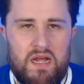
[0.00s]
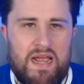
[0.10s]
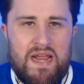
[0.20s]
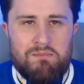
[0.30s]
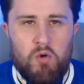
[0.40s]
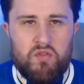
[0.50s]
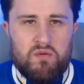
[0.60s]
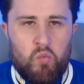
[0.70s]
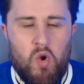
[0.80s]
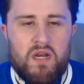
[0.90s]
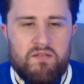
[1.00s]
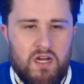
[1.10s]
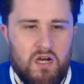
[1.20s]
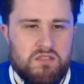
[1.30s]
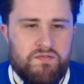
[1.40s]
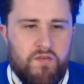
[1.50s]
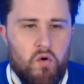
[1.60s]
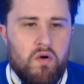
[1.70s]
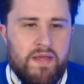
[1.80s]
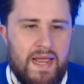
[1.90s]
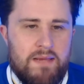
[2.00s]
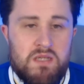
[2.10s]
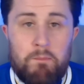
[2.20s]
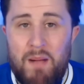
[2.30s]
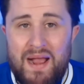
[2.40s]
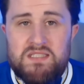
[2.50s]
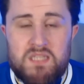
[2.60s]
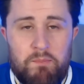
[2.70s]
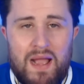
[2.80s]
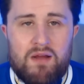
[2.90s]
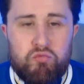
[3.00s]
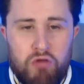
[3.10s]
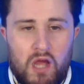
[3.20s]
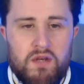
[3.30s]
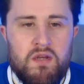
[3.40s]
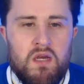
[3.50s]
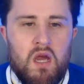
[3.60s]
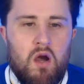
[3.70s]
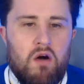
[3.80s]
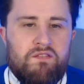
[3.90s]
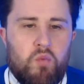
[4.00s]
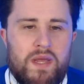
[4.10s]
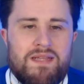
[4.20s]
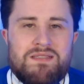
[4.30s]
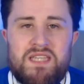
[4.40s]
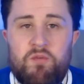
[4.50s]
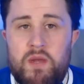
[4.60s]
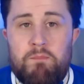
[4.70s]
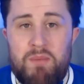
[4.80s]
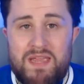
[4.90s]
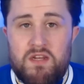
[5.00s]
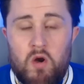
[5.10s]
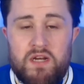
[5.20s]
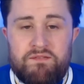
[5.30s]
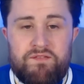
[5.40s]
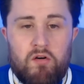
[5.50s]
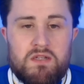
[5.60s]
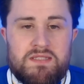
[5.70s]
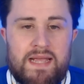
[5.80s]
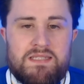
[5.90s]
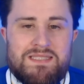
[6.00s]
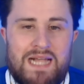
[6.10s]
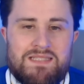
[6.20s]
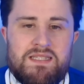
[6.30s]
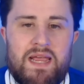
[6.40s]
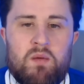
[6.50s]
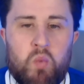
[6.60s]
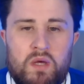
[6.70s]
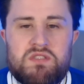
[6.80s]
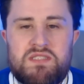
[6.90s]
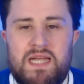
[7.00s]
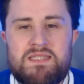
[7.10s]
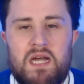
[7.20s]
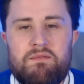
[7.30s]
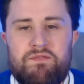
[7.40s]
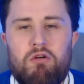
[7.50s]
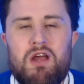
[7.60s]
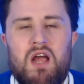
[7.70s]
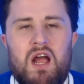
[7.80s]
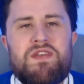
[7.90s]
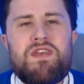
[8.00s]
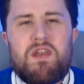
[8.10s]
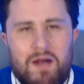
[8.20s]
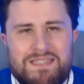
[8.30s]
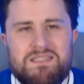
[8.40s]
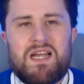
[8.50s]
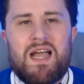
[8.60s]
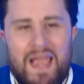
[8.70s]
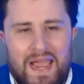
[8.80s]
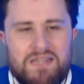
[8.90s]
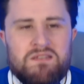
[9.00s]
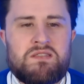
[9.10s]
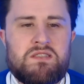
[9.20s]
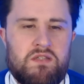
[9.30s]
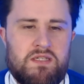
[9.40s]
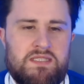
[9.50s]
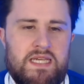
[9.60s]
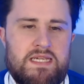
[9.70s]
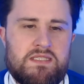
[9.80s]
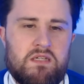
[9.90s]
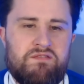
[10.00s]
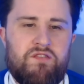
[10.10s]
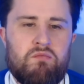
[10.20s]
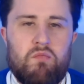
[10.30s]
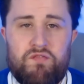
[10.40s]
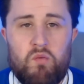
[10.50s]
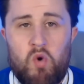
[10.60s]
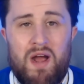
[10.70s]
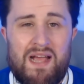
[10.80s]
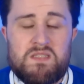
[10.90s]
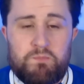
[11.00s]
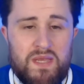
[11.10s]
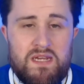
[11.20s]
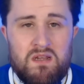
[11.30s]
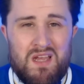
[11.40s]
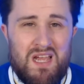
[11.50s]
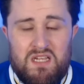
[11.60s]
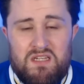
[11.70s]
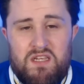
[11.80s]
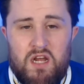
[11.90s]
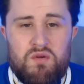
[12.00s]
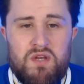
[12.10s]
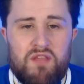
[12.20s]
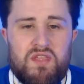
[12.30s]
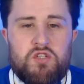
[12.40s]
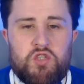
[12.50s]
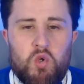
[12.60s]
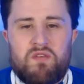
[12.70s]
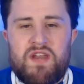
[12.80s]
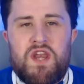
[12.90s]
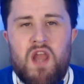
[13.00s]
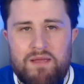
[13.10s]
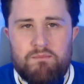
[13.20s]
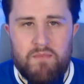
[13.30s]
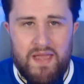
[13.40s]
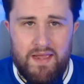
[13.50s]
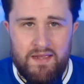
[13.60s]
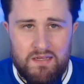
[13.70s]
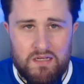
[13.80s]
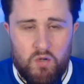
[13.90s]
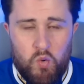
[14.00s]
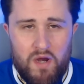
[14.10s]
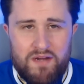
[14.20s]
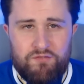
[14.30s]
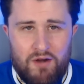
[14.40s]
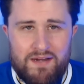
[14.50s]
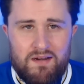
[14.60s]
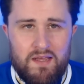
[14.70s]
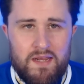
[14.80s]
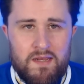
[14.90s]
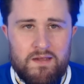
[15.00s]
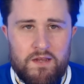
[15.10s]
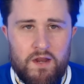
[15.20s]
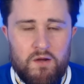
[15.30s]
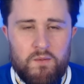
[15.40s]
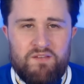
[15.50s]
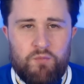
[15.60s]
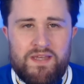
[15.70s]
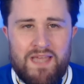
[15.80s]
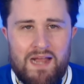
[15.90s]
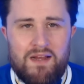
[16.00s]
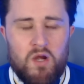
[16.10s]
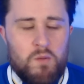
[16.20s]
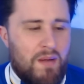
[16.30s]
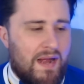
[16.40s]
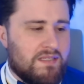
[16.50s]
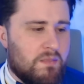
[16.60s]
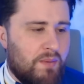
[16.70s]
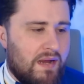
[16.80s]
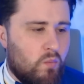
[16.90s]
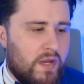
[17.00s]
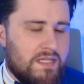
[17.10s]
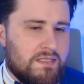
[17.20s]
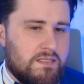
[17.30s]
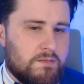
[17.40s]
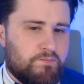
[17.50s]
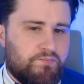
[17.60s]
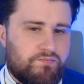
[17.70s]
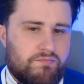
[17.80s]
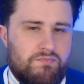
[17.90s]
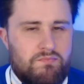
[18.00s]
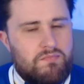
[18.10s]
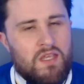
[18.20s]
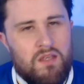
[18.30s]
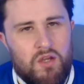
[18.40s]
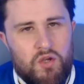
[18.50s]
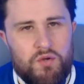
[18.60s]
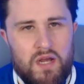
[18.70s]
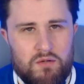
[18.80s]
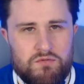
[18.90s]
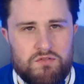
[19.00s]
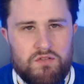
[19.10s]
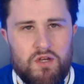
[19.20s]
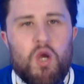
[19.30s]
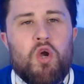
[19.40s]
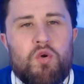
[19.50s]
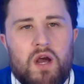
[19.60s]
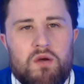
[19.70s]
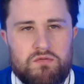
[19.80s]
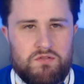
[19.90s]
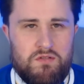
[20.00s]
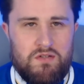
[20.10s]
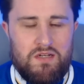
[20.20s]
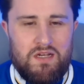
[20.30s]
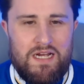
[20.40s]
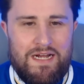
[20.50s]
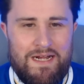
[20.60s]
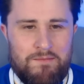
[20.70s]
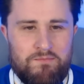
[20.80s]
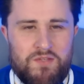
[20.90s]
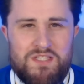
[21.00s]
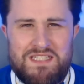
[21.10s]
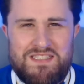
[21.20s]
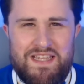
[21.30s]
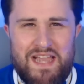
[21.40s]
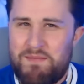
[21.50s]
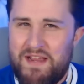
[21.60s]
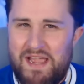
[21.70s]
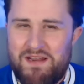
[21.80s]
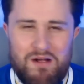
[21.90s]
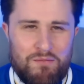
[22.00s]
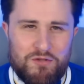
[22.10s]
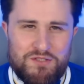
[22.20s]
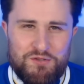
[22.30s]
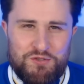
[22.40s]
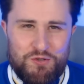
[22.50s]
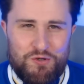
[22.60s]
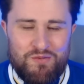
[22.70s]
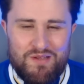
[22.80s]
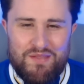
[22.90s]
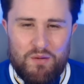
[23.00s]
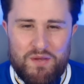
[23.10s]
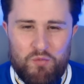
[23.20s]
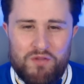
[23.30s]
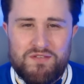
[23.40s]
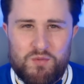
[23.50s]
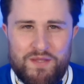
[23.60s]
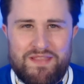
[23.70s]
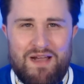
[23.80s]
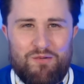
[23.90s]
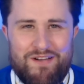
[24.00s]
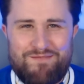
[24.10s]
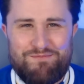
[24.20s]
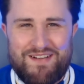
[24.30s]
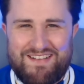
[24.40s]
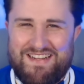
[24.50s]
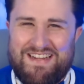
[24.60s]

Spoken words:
any more than one of our last four games, a back-to-back run of wins, if we beat Nottingham Forest next Saturday, will set up for a nicer end to the season for what has been, you know, nothing short of a nightmare, quite frankly. You know, if we can go back-to-back wins, who knows? Who knows? The City game again, I'm not so sure that we want to win that one, but